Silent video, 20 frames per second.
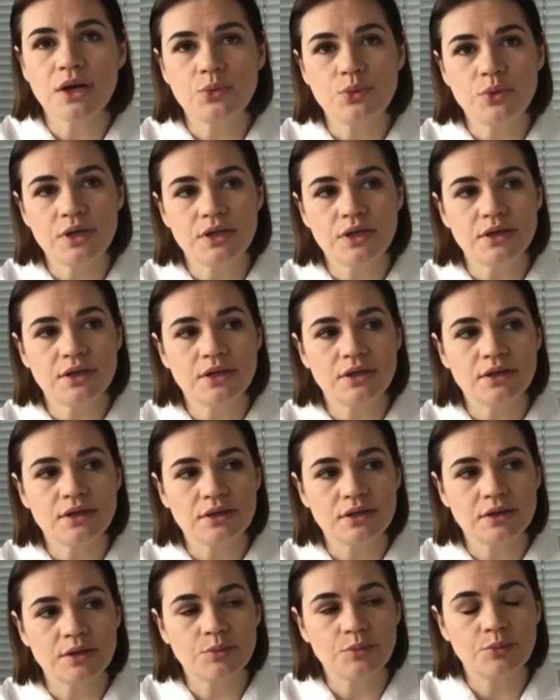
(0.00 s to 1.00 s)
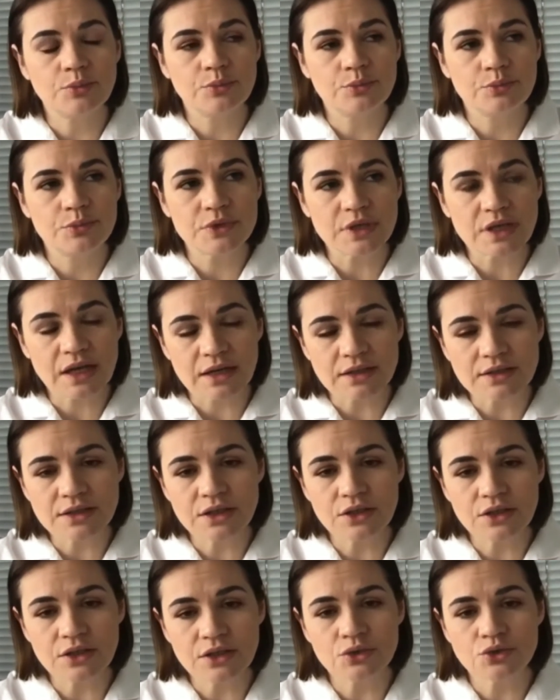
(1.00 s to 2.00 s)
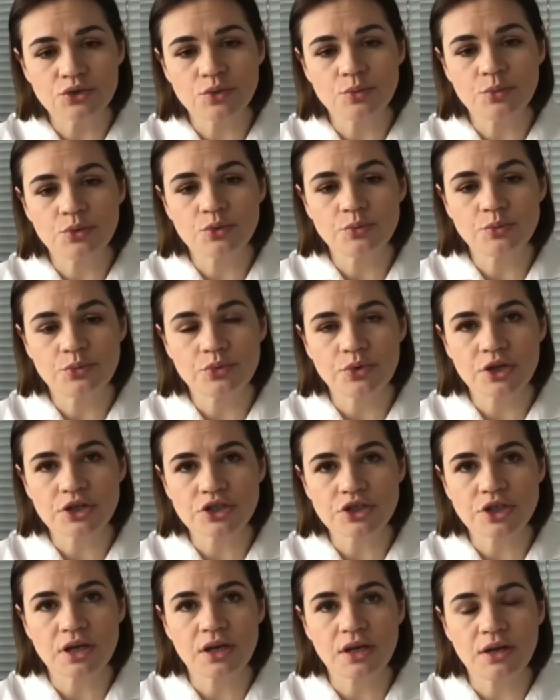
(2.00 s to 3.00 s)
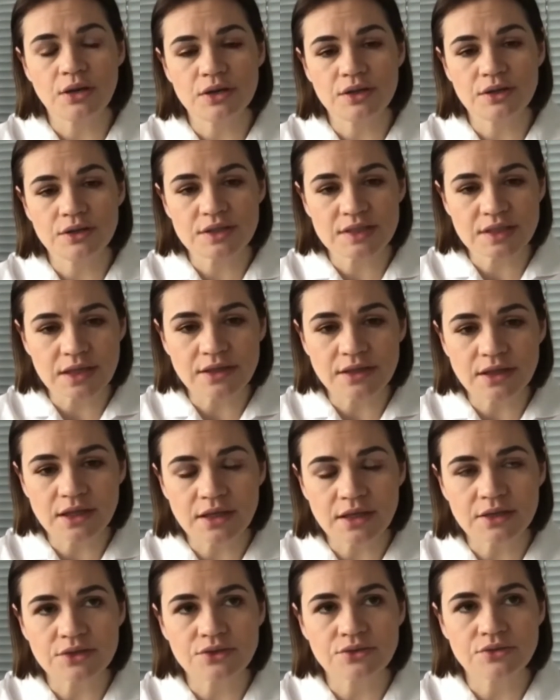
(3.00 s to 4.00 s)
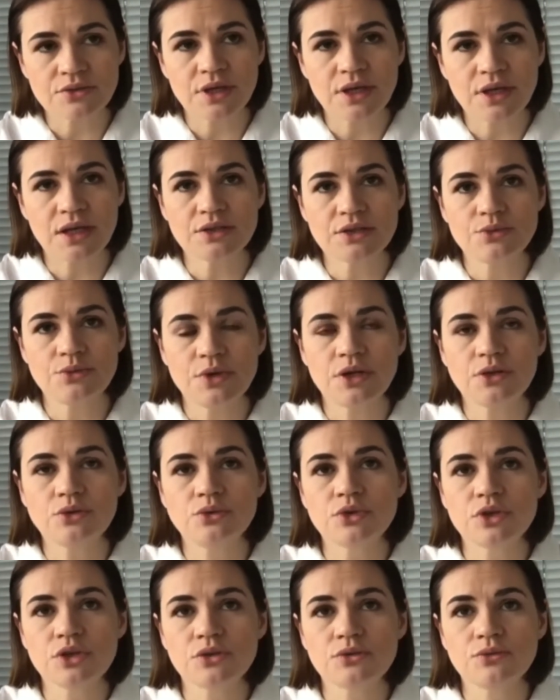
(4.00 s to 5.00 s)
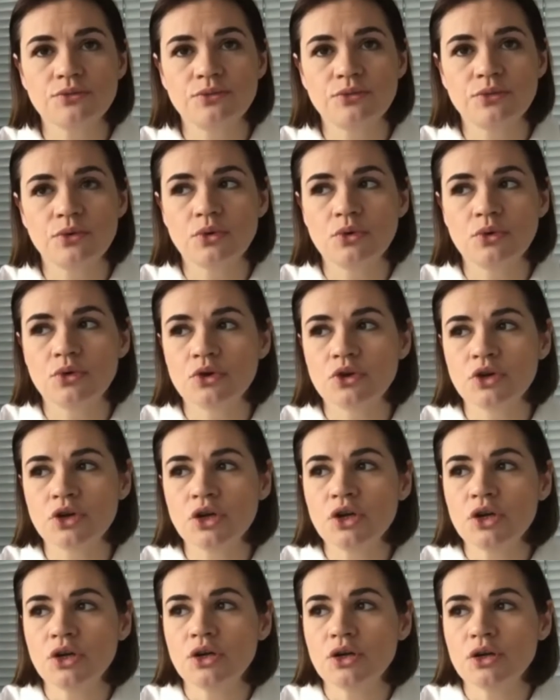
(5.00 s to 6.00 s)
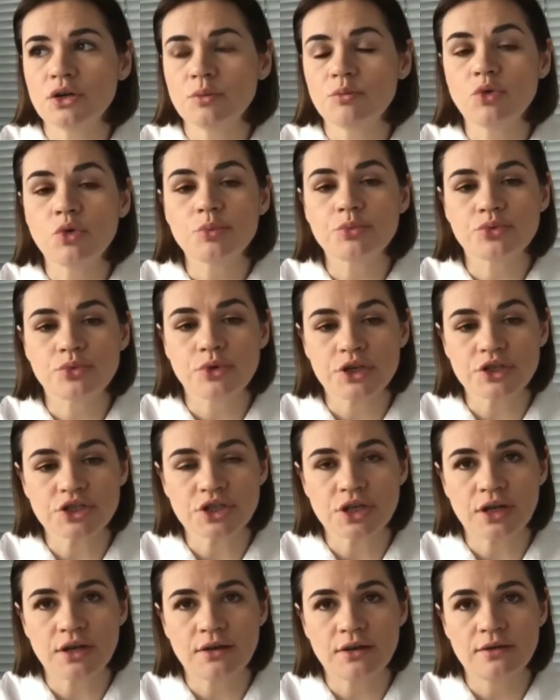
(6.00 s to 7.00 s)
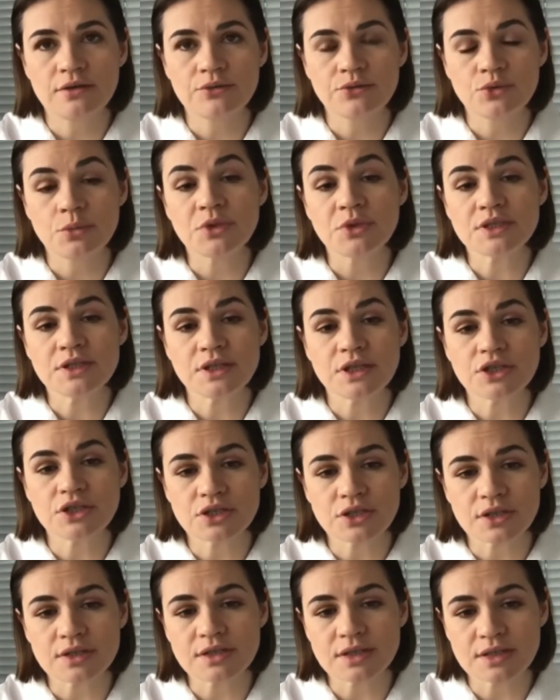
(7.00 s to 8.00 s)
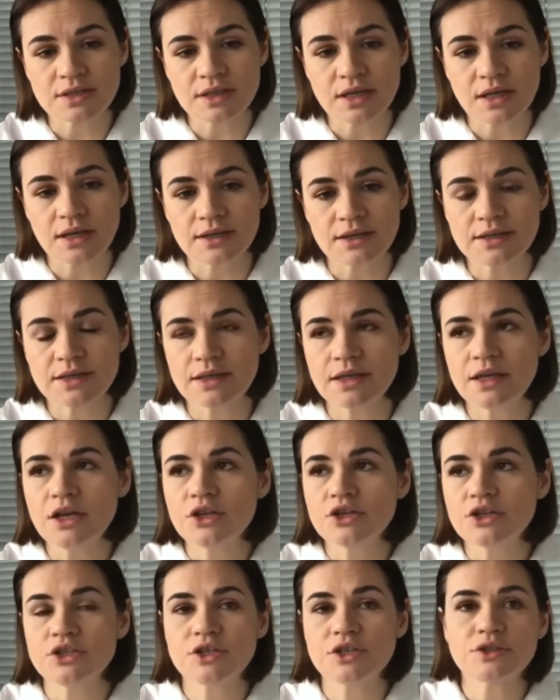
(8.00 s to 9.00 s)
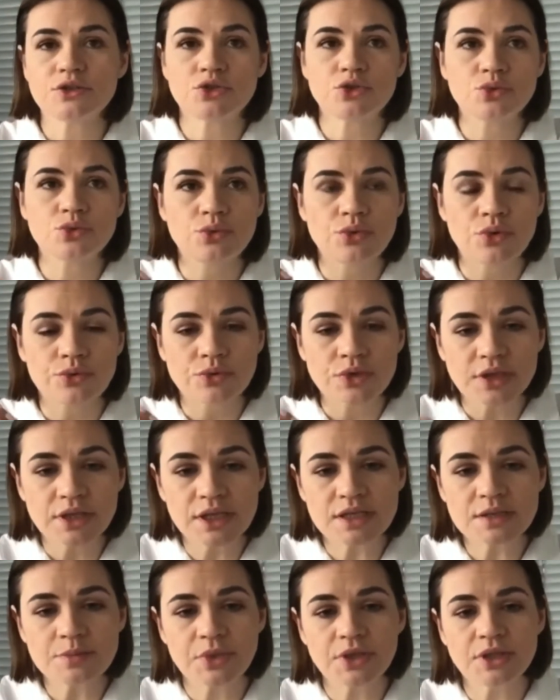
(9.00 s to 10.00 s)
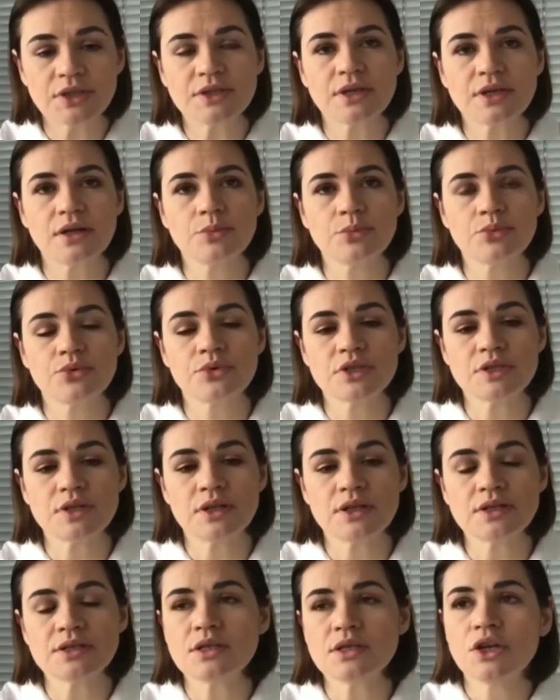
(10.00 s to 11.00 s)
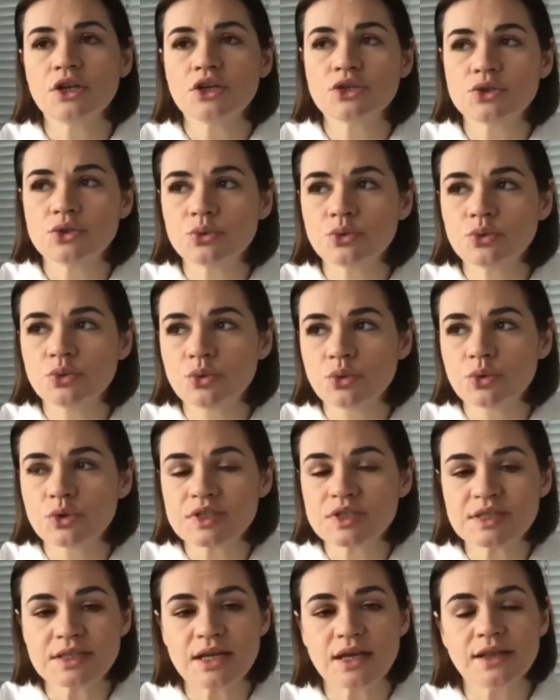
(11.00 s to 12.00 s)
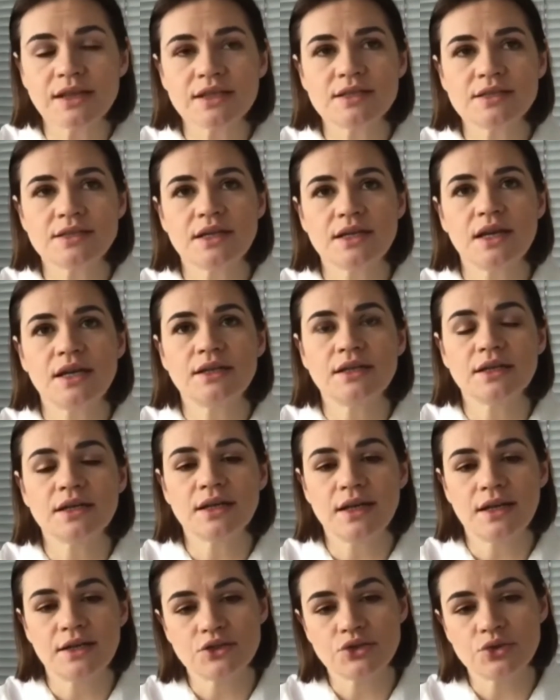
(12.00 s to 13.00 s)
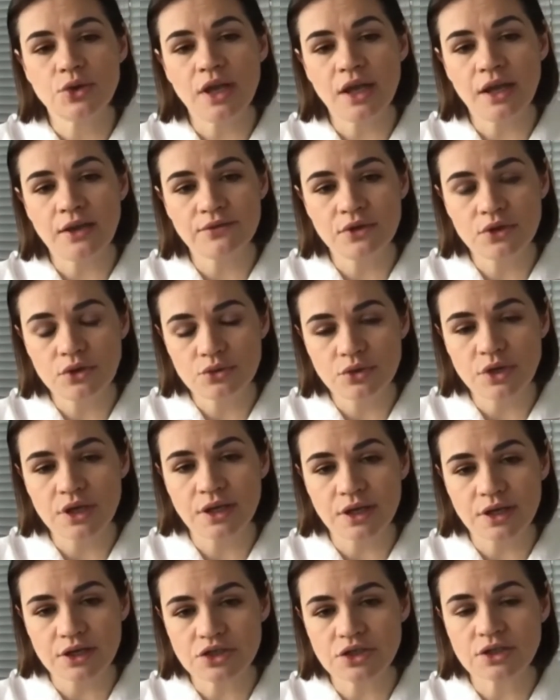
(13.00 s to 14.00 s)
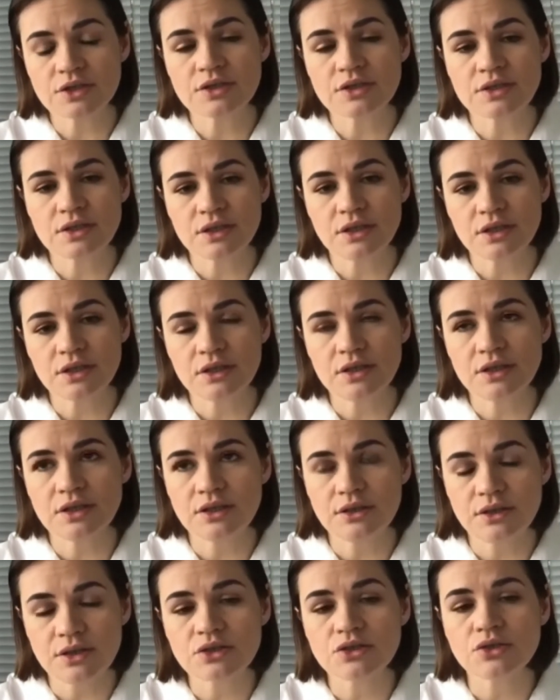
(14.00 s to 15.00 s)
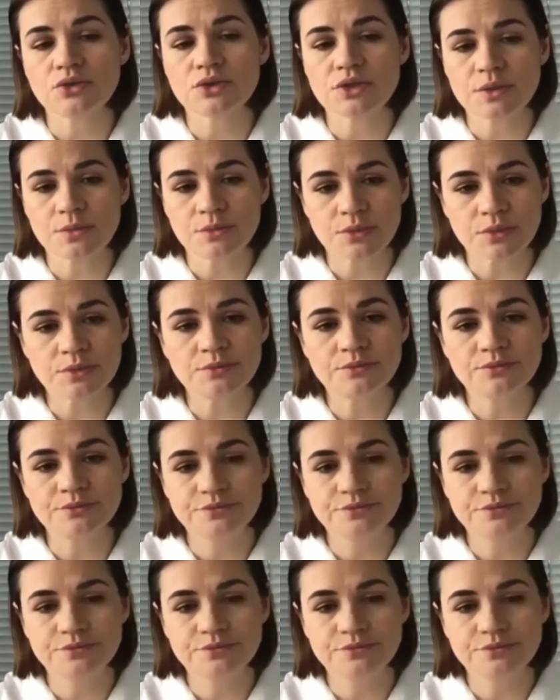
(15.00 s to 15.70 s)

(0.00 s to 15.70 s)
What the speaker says: we continuing to put pressure inside the country, and we are looking for more pressure from international society, just to release political prisoners, to start this dialogue, and to have new elections in this autumn.